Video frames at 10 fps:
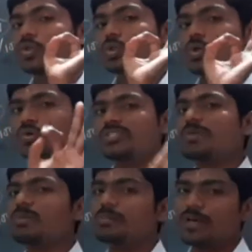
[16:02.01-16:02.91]
through
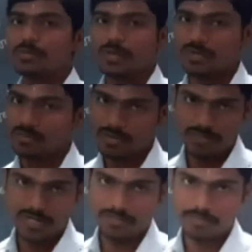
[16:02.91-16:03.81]
semi-permeable
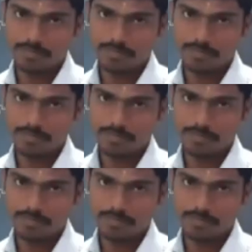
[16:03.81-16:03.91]
membrane.